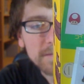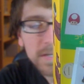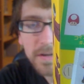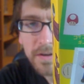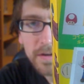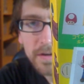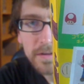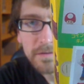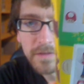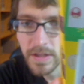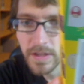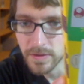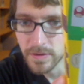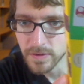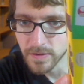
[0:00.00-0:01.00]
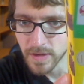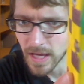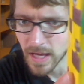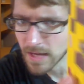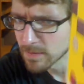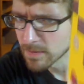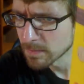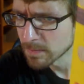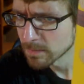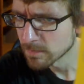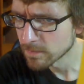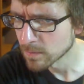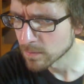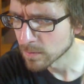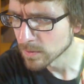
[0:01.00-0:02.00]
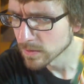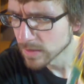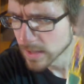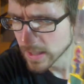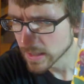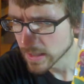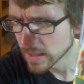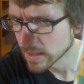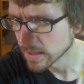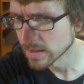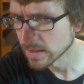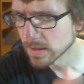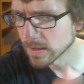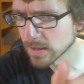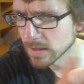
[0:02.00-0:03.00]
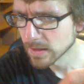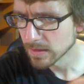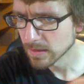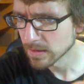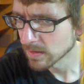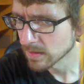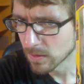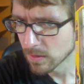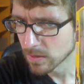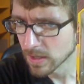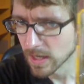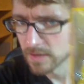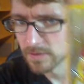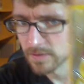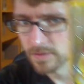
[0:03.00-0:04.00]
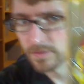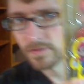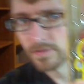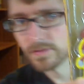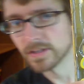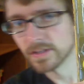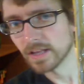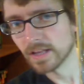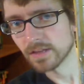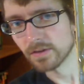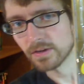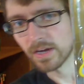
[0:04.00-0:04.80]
Figure Art figures, they have them for Link and all kinds of Nintendo